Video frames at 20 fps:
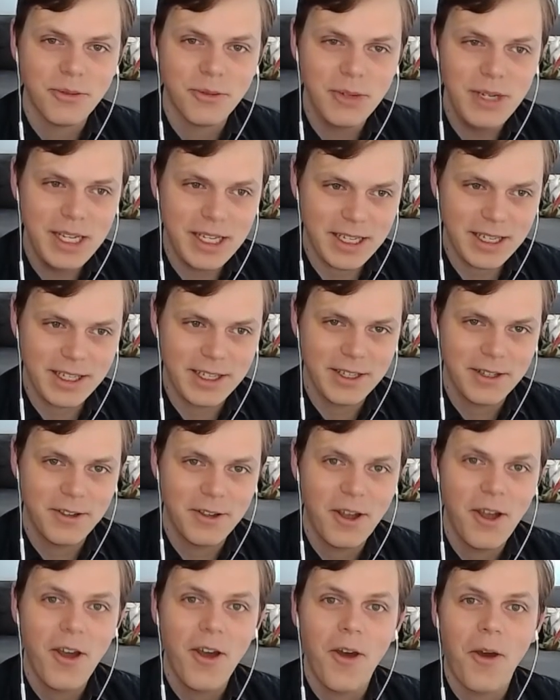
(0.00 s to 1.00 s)
week.
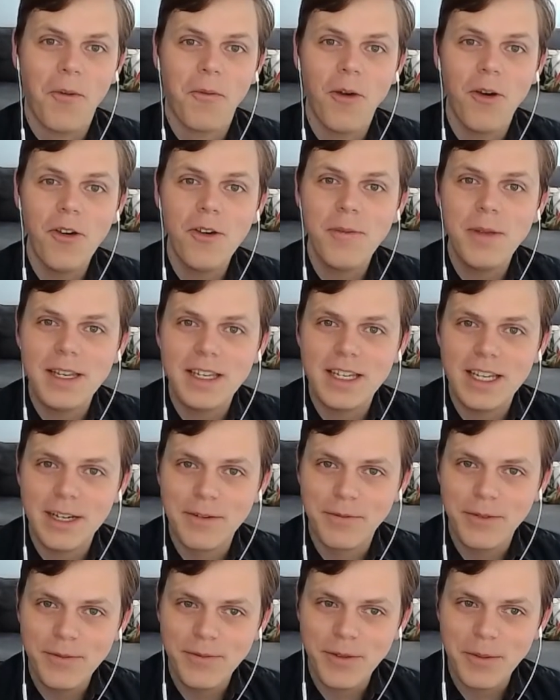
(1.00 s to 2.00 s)
What will be
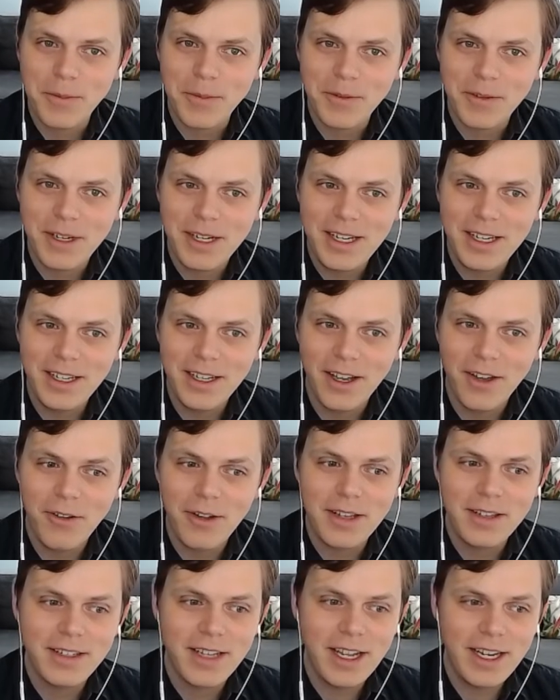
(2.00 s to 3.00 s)
different from
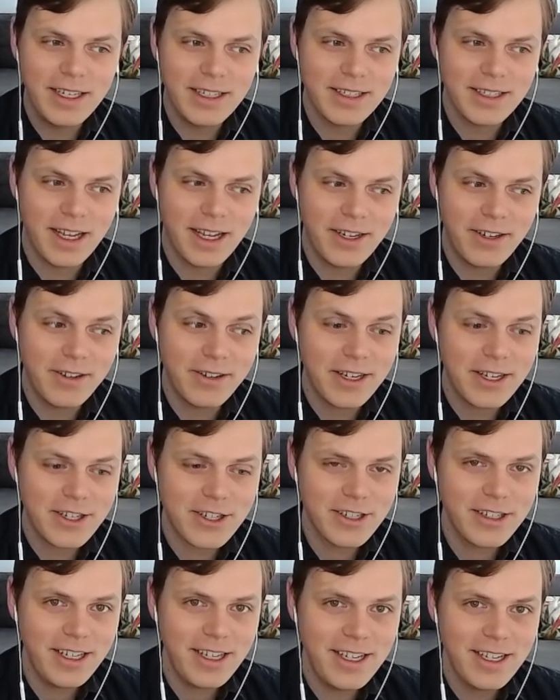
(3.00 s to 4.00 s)
3Dio and Deck Designer
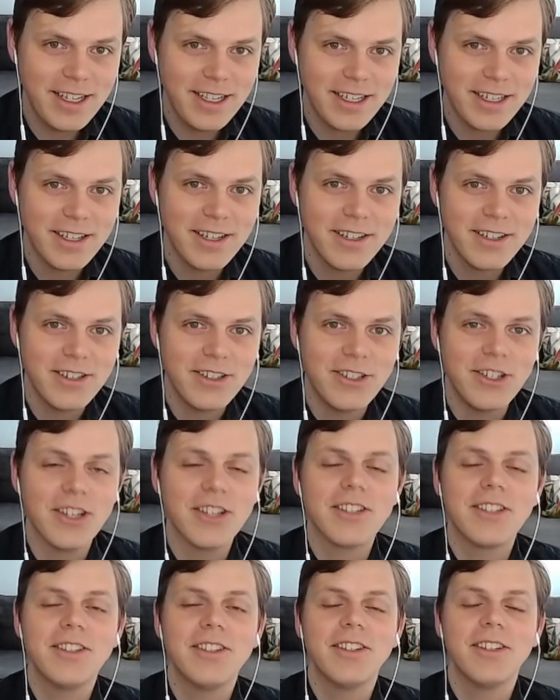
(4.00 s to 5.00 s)
initially?
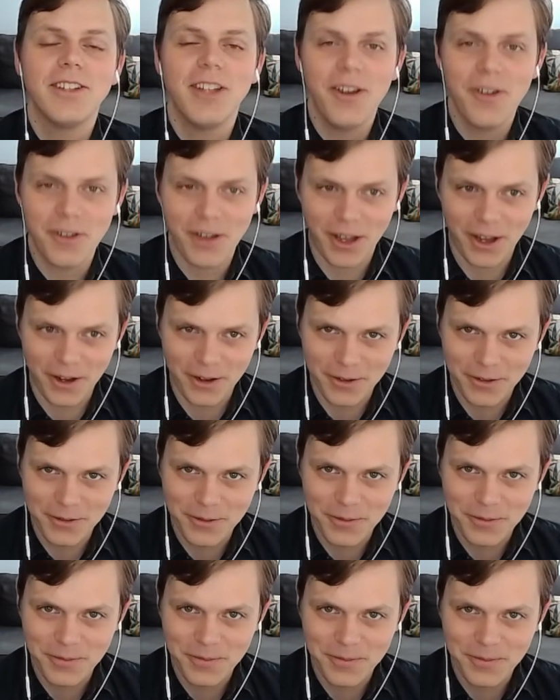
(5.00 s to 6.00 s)
Just the logo.
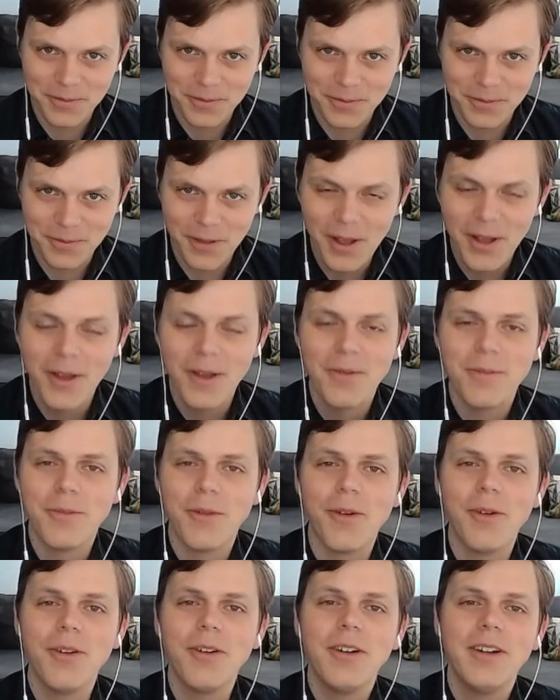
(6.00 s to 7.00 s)

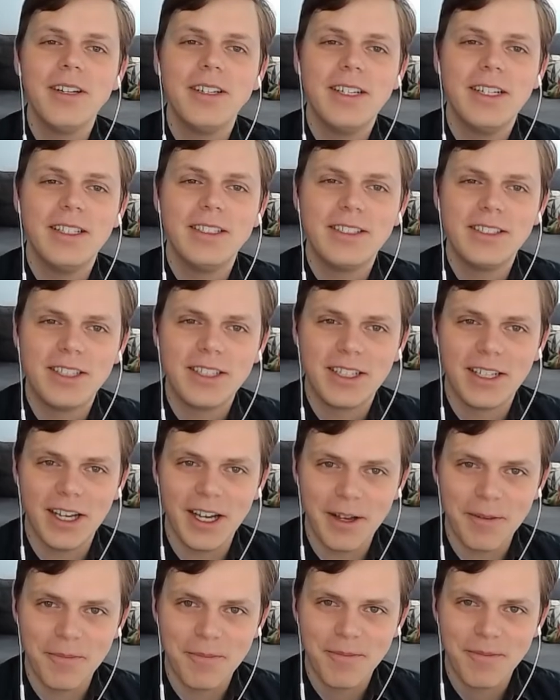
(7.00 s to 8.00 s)
More is to
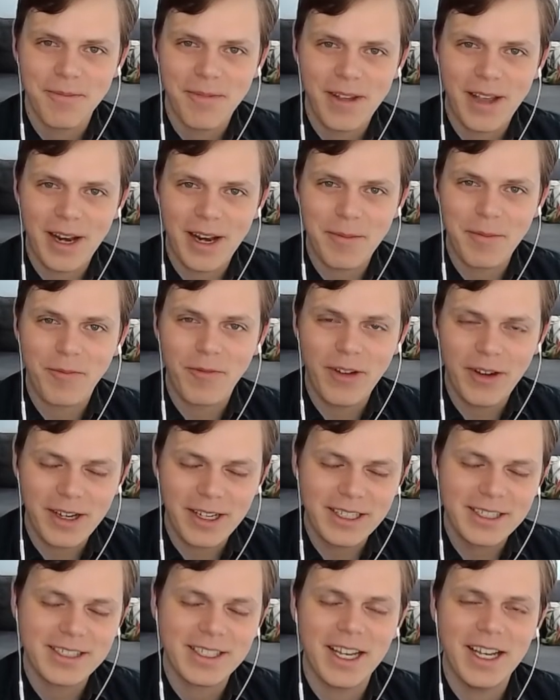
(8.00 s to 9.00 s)
come, and I'm very
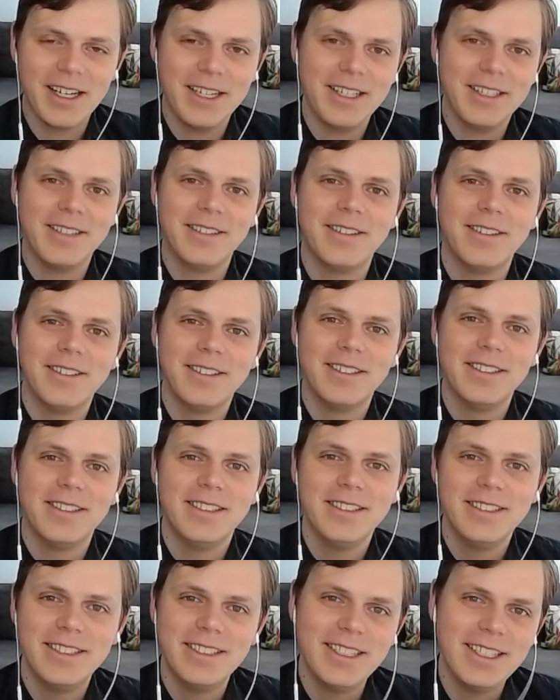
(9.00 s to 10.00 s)
excited.
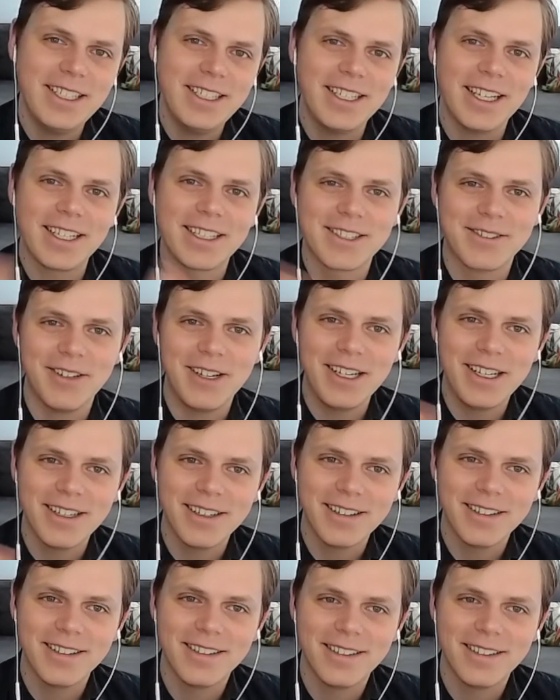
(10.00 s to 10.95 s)
See you next week.